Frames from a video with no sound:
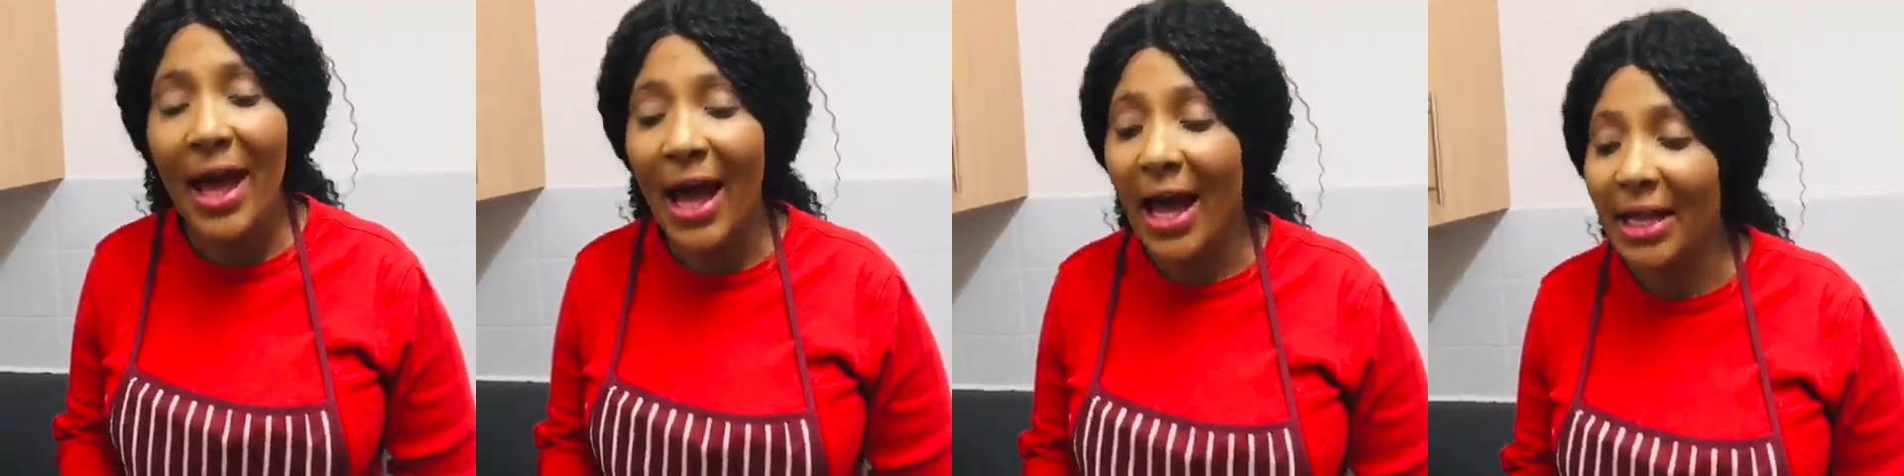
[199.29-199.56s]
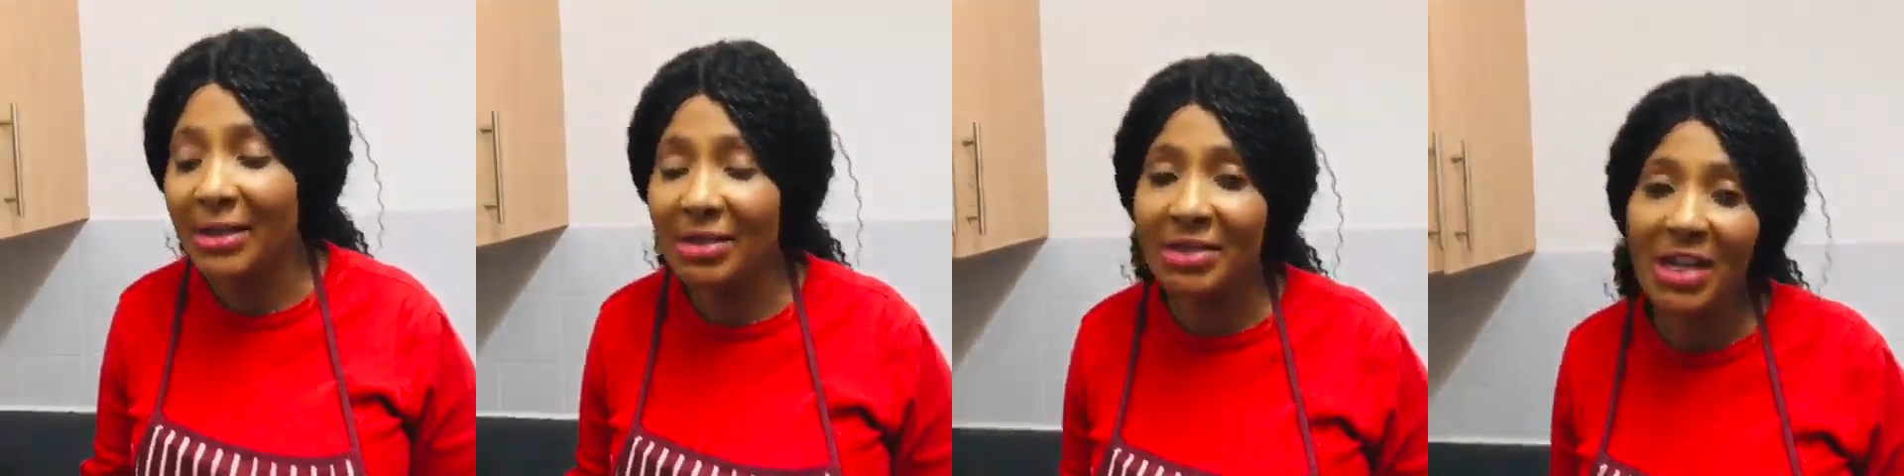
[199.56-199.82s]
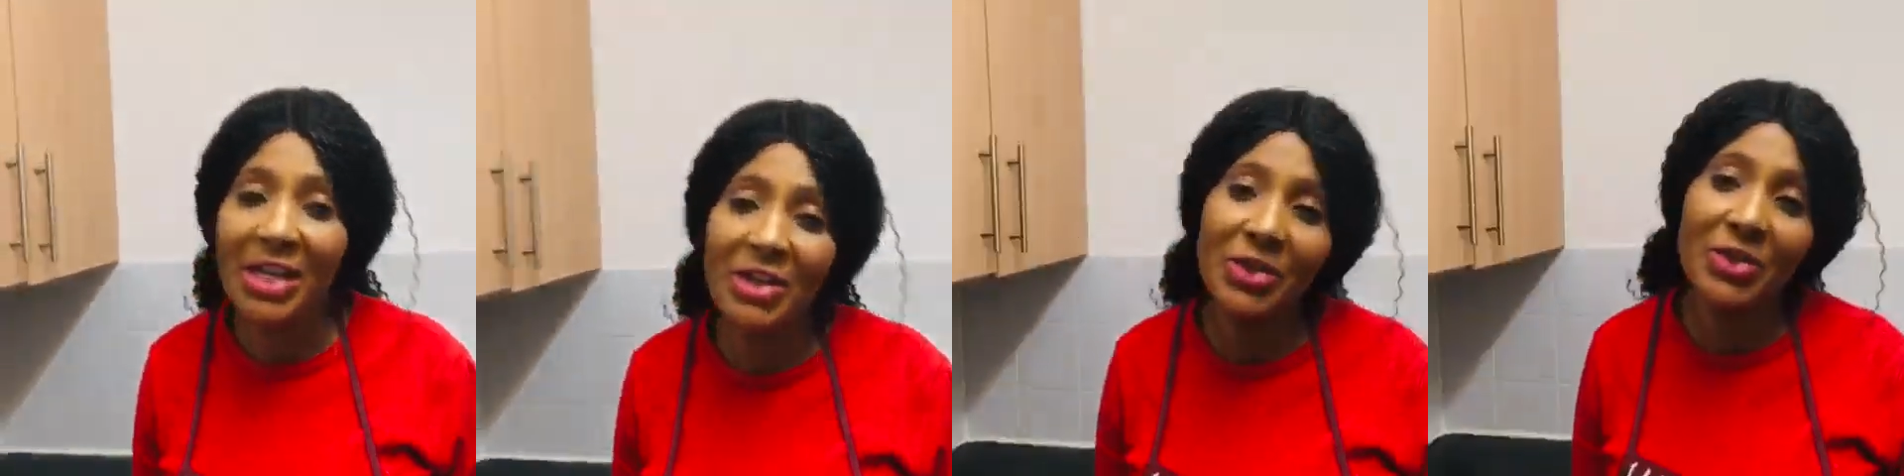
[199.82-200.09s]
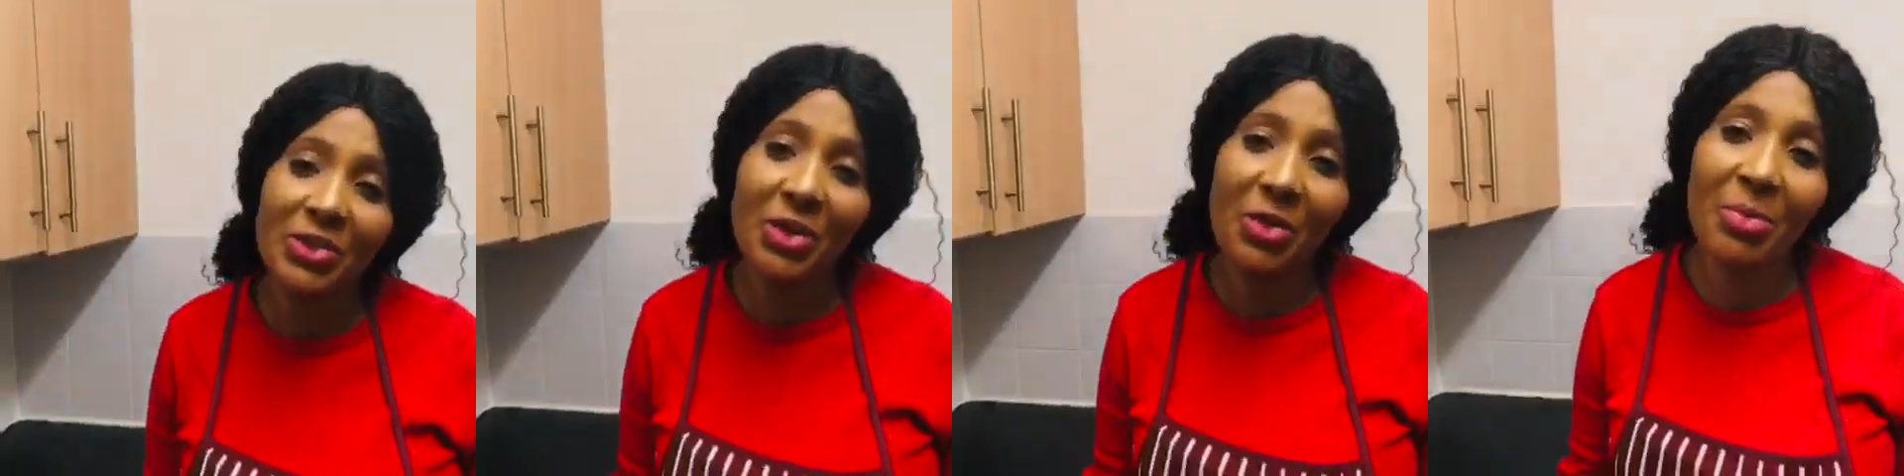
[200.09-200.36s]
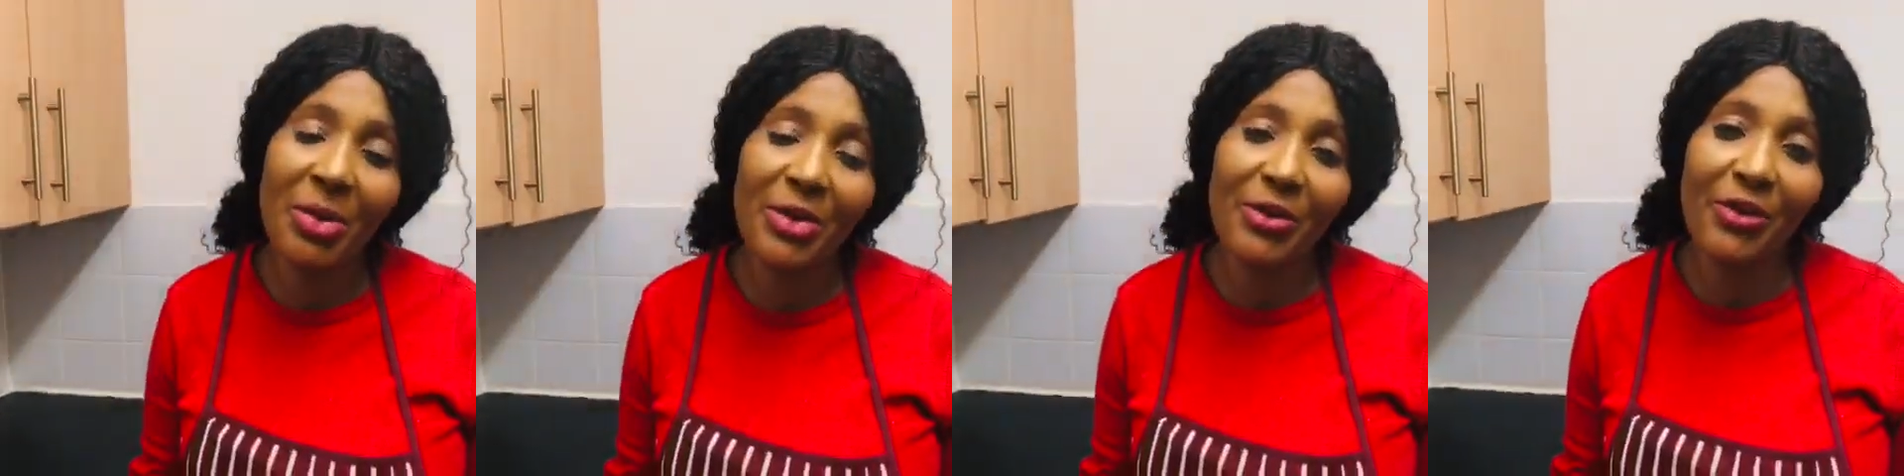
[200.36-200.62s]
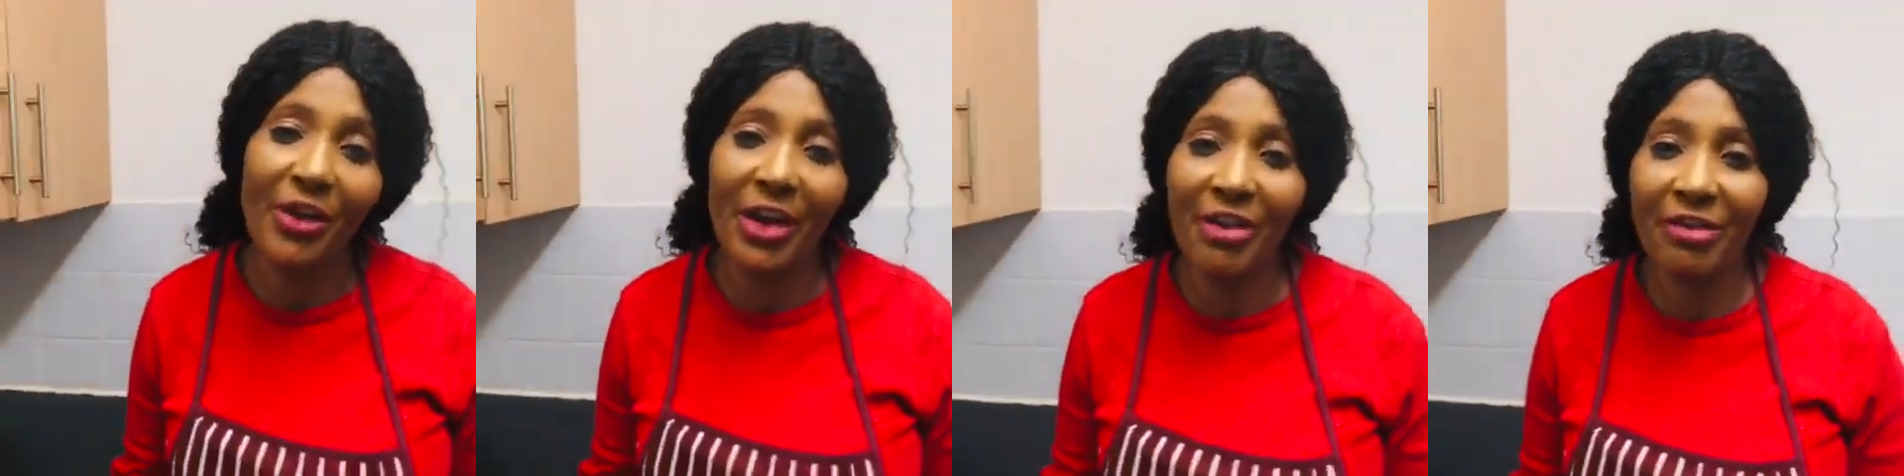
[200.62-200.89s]
and thank you so much
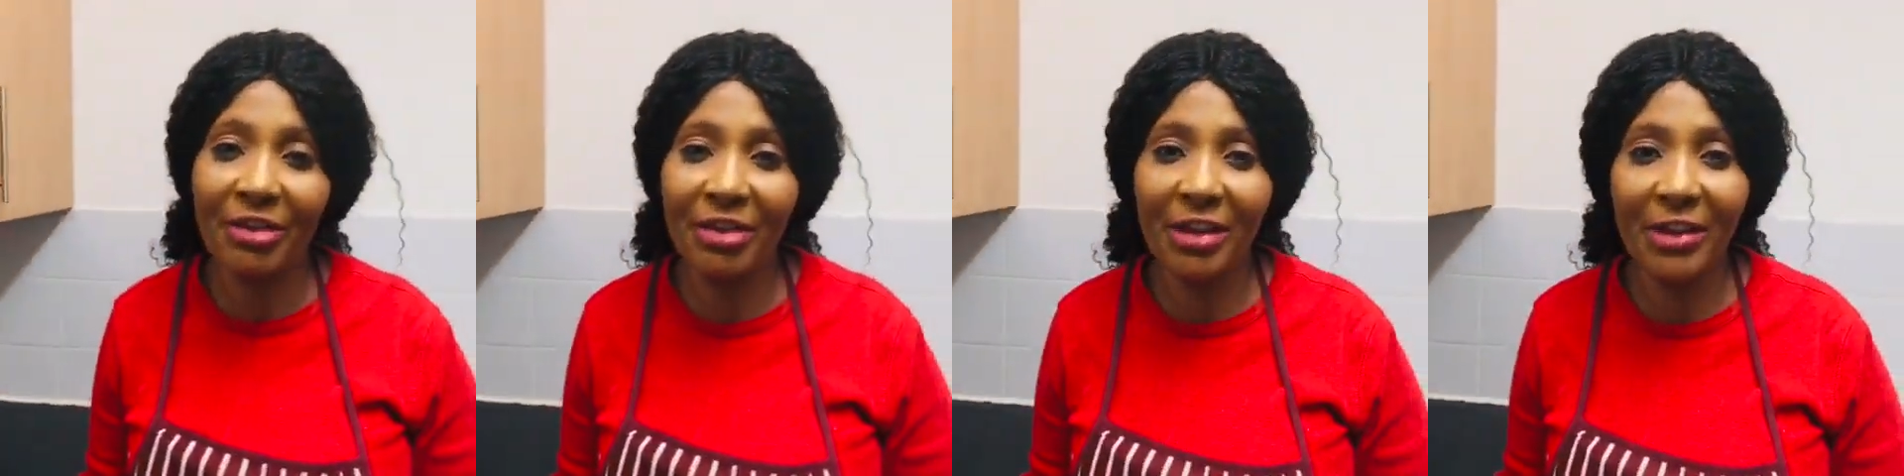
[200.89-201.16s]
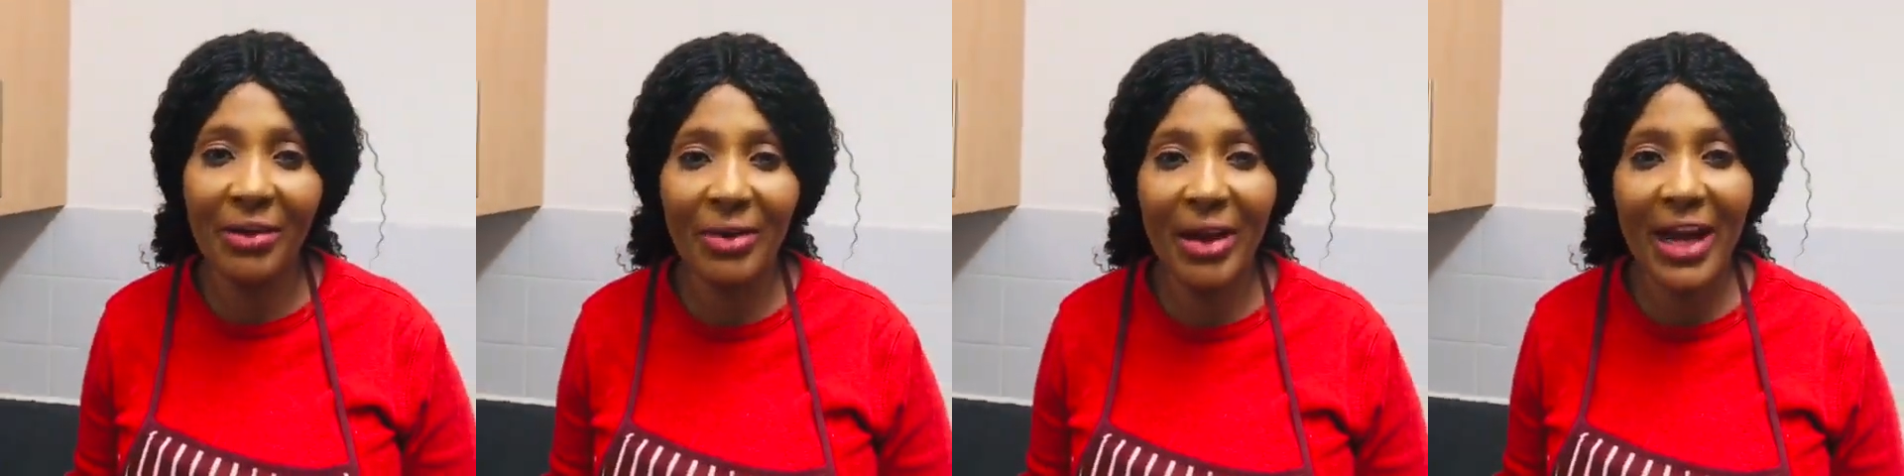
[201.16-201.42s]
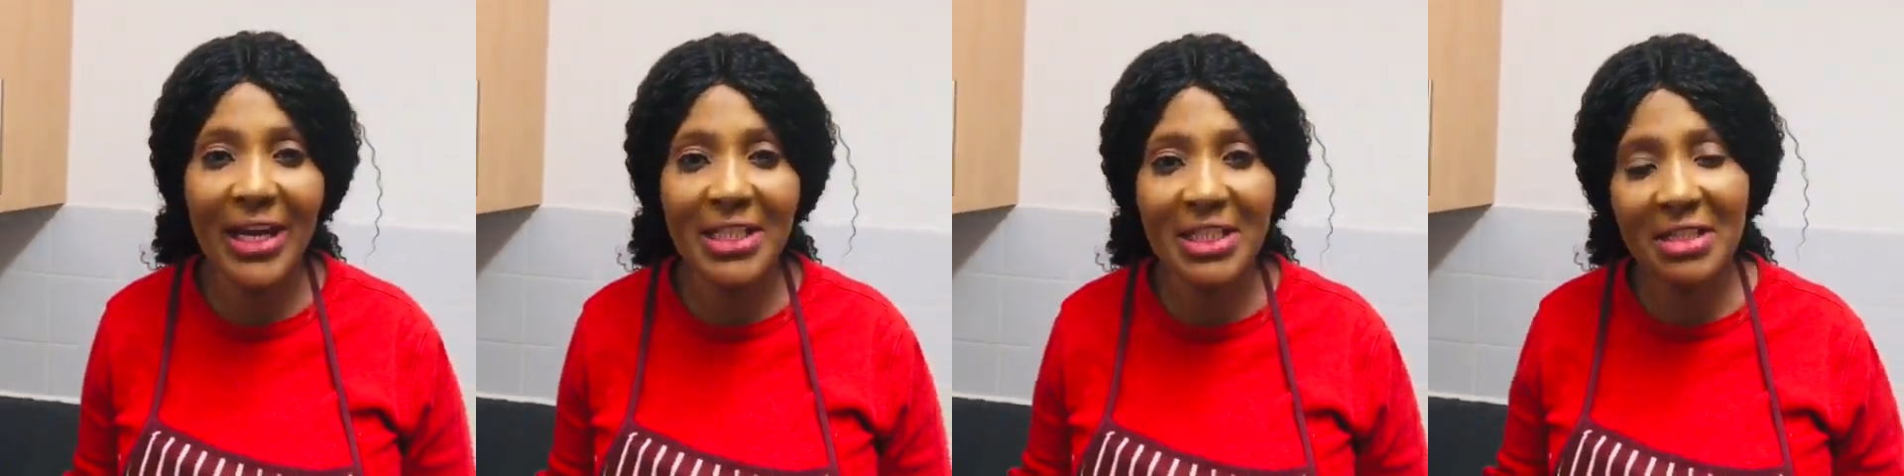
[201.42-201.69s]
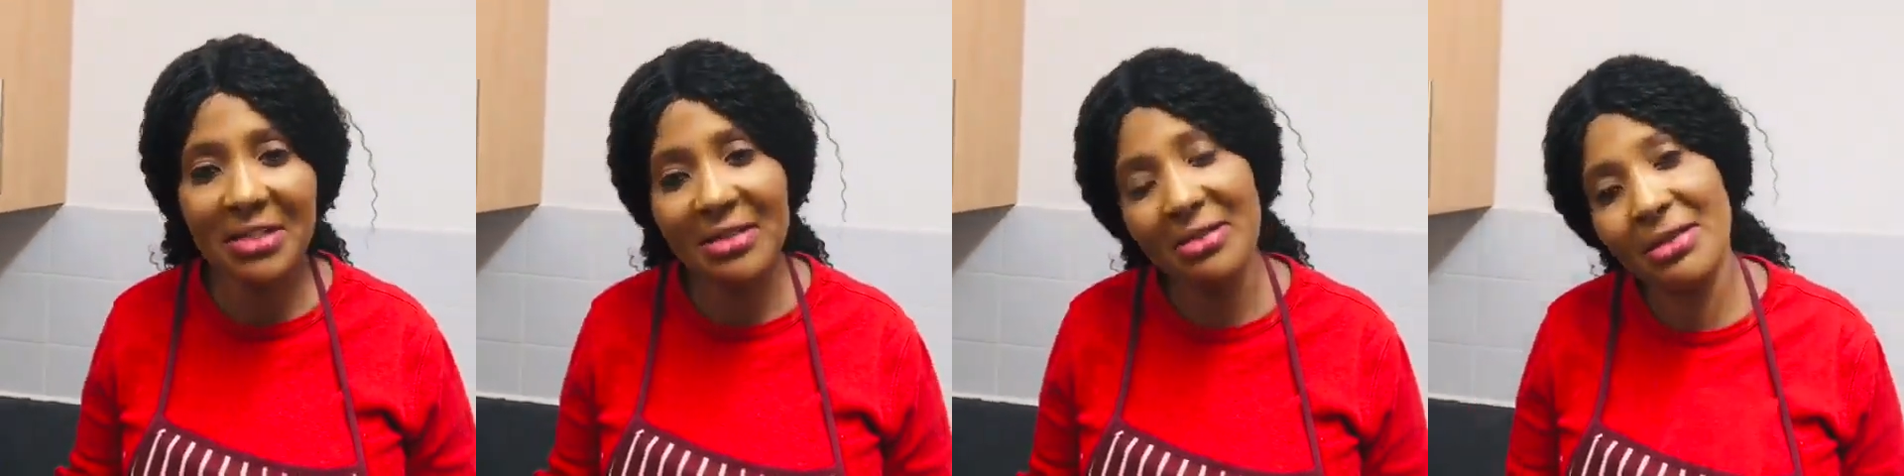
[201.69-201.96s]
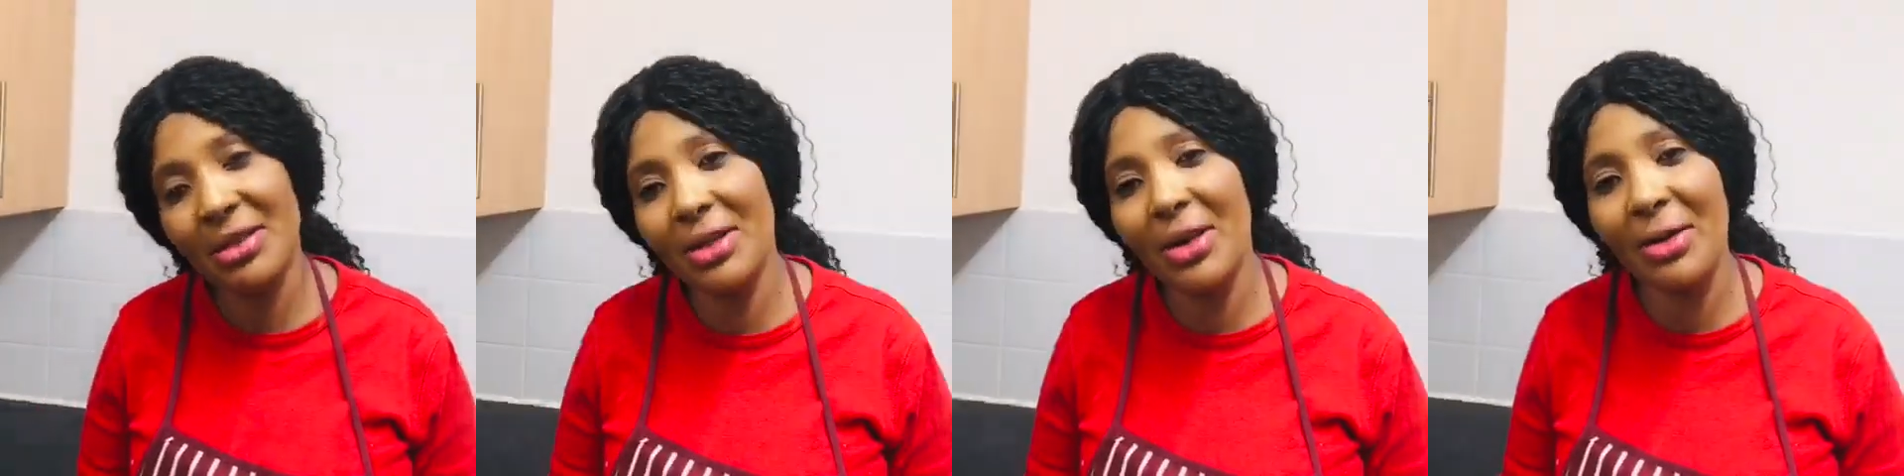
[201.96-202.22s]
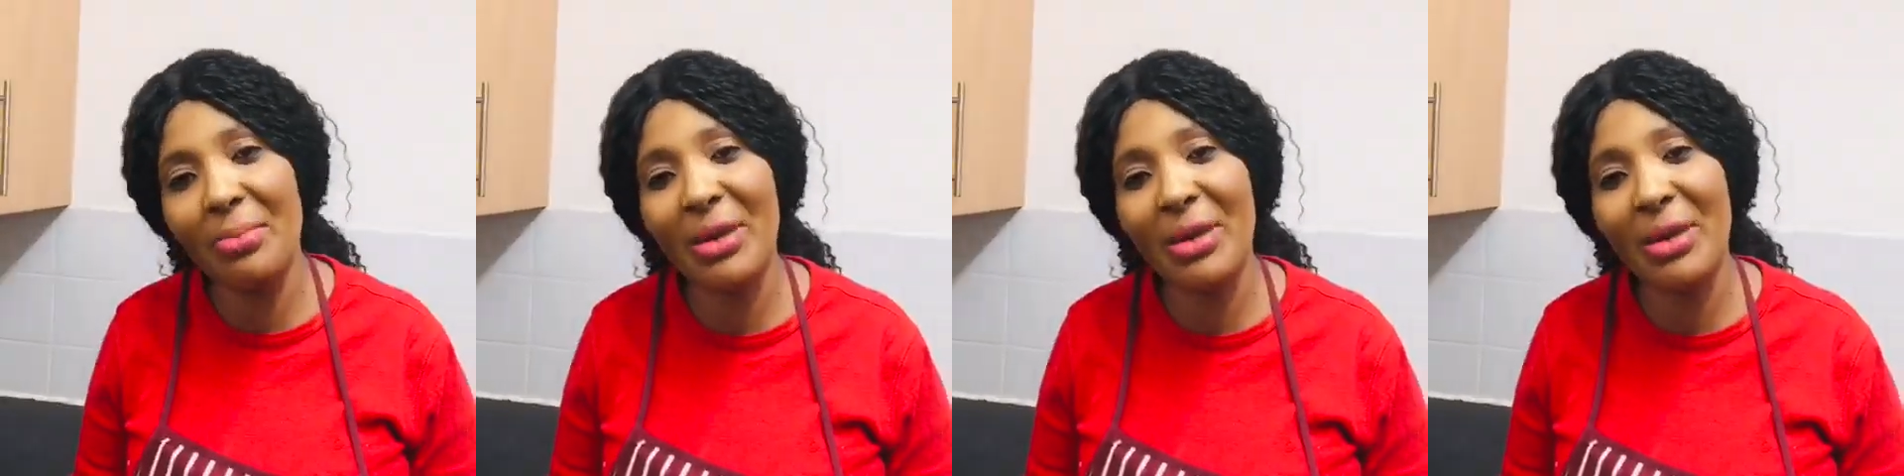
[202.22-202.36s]
for everything you guys, you know.